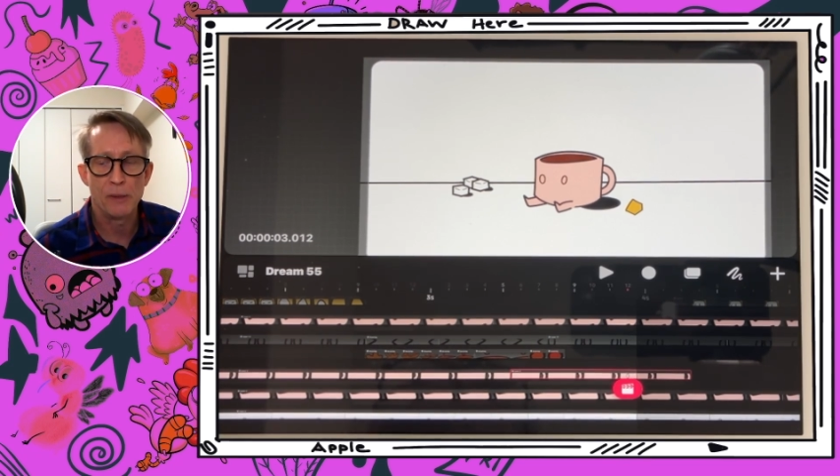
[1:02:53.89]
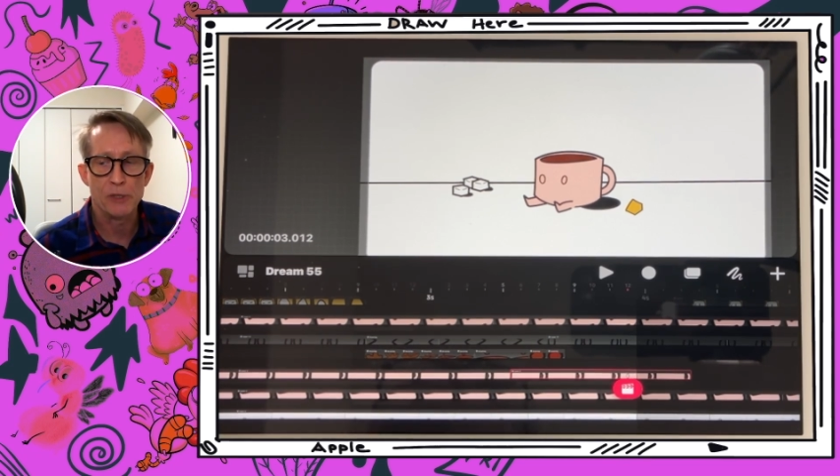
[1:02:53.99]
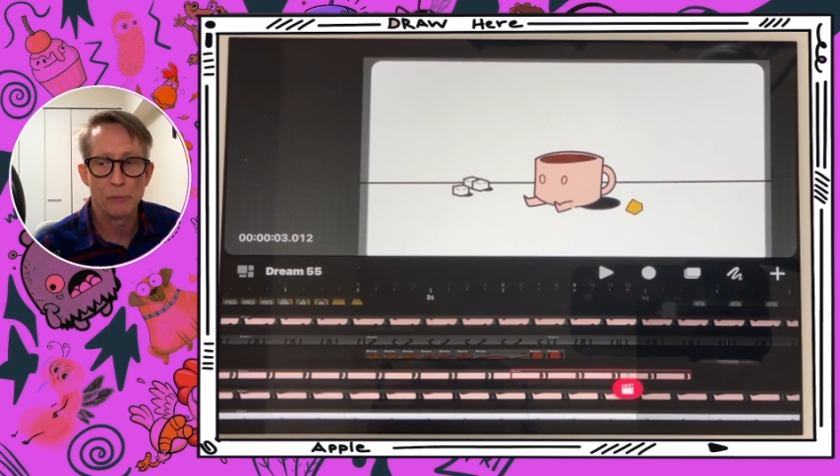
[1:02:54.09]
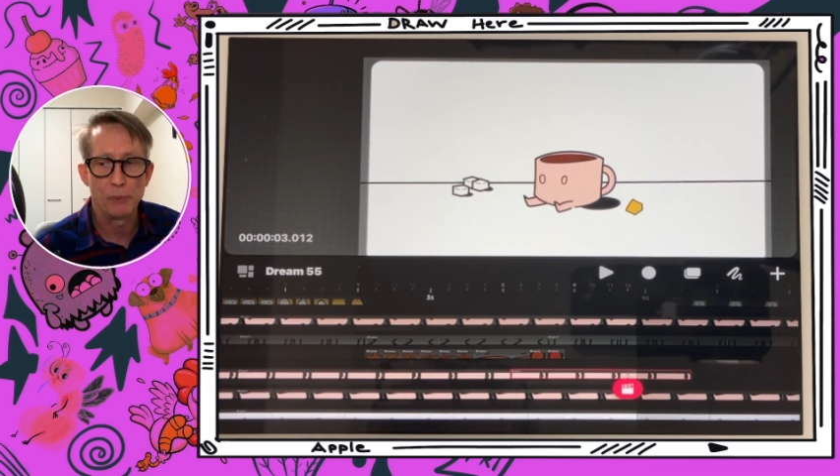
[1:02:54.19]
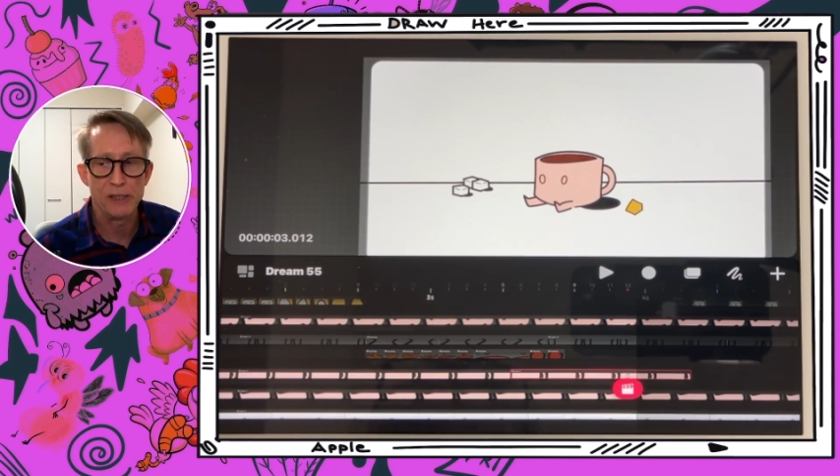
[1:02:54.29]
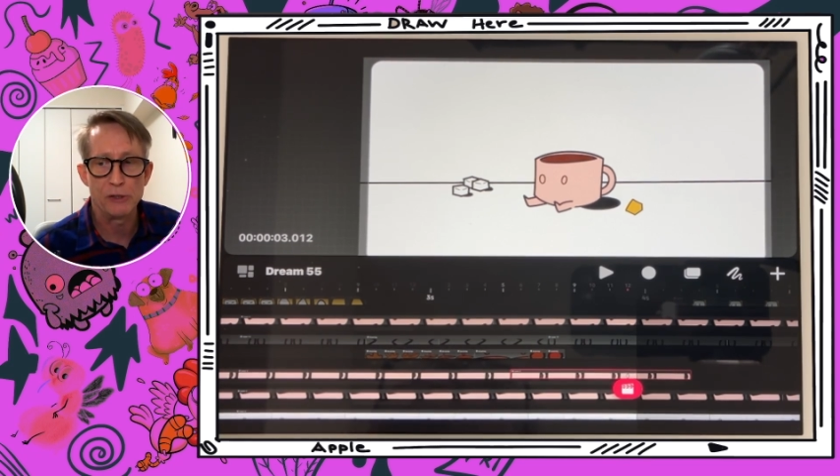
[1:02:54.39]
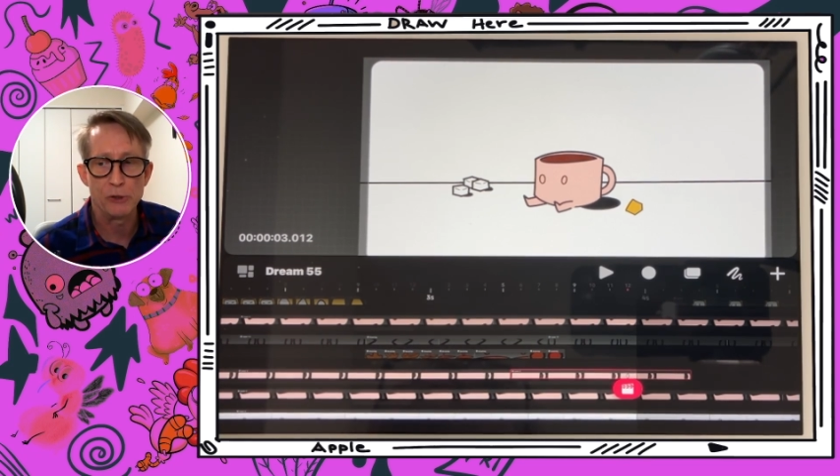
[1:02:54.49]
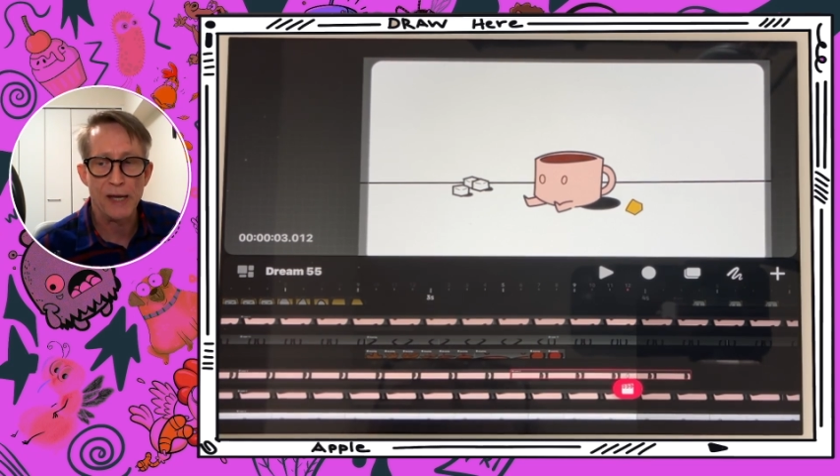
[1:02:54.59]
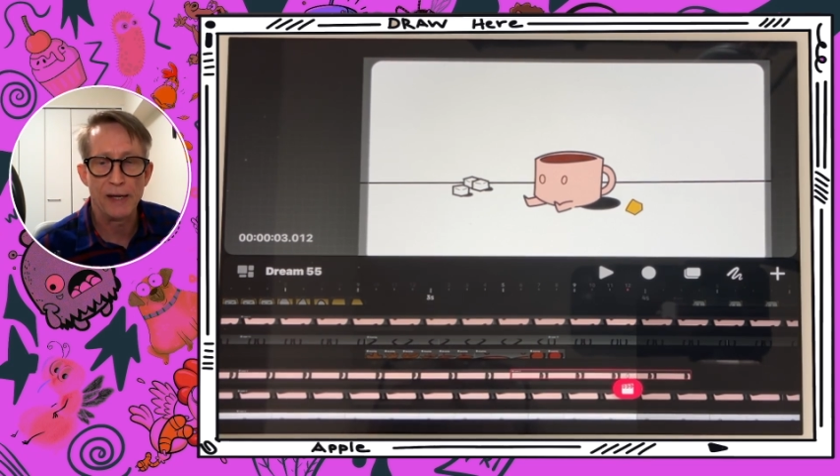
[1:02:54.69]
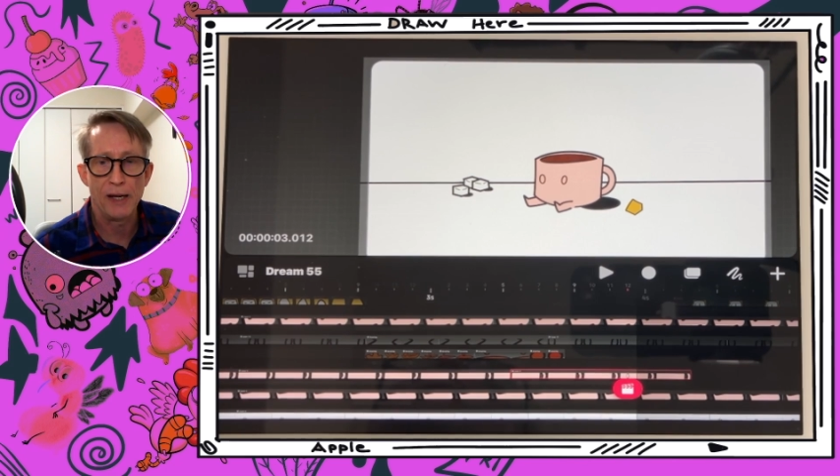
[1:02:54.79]
So please do
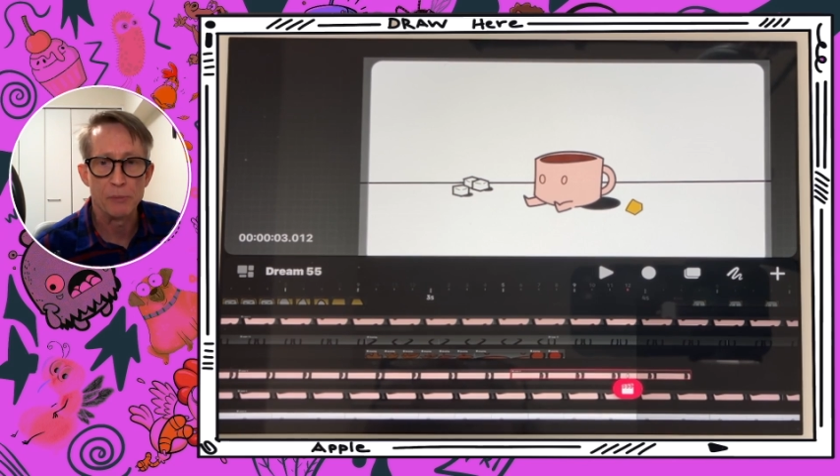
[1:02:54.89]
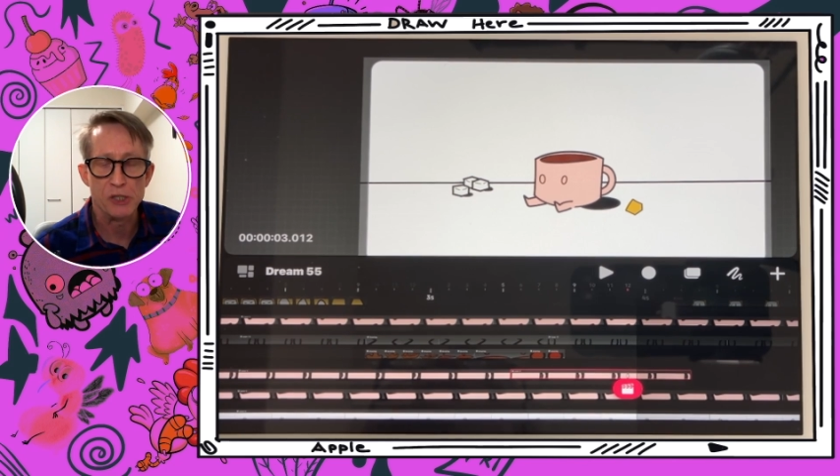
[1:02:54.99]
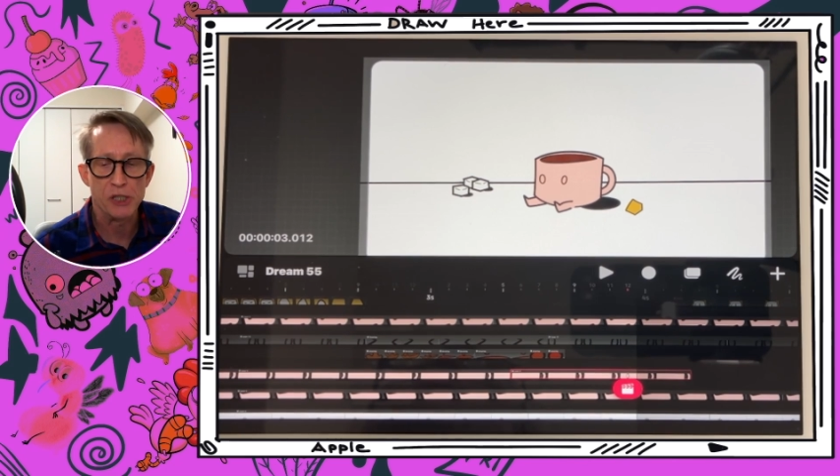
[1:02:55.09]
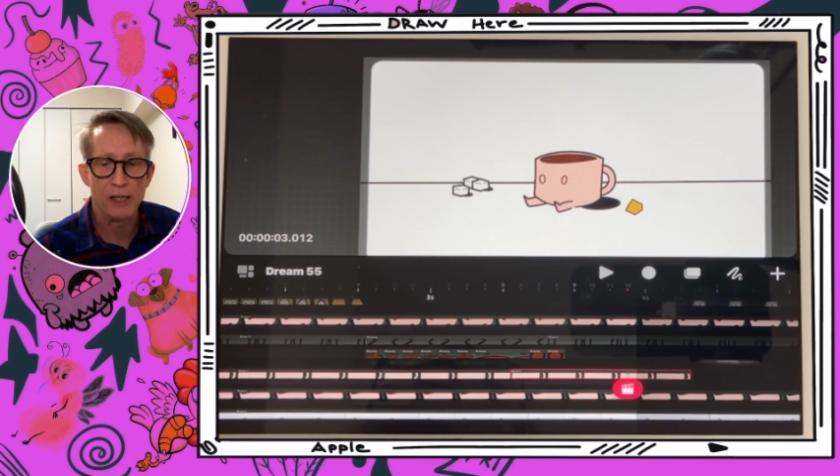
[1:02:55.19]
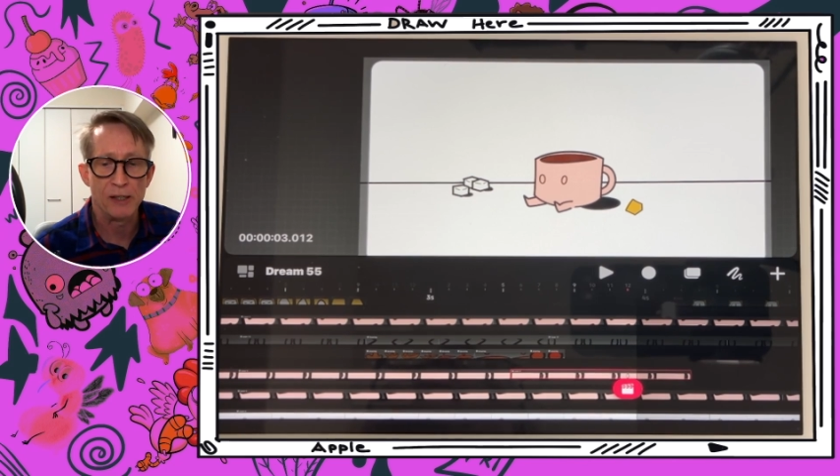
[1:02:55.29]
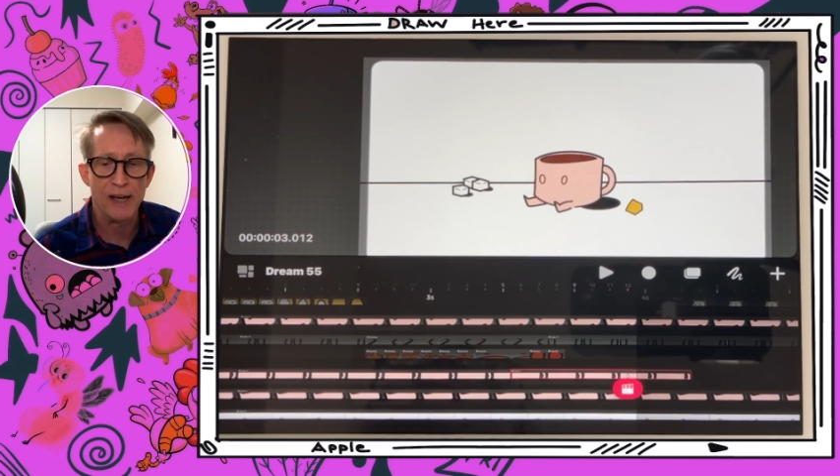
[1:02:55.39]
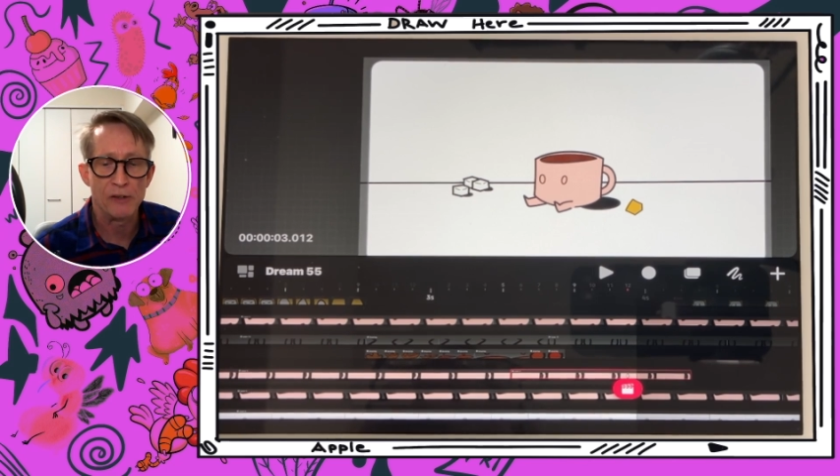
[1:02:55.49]
that. It helps the channel out.